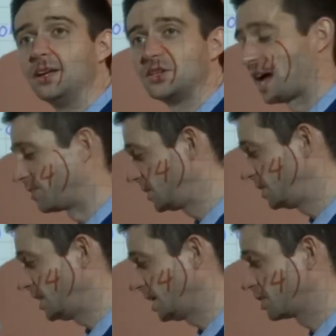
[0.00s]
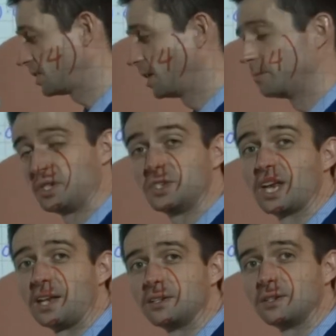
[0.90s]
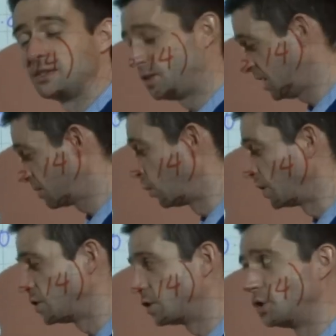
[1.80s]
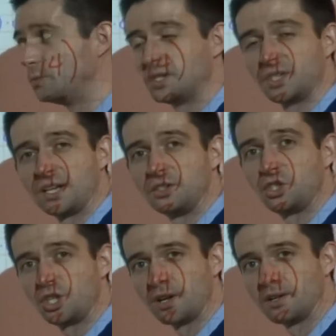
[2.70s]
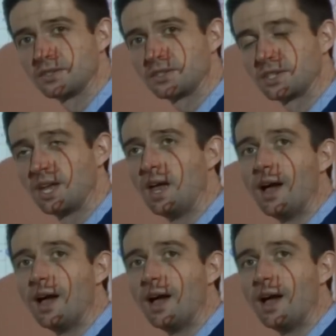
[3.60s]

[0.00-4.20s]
to have a 6.2% chance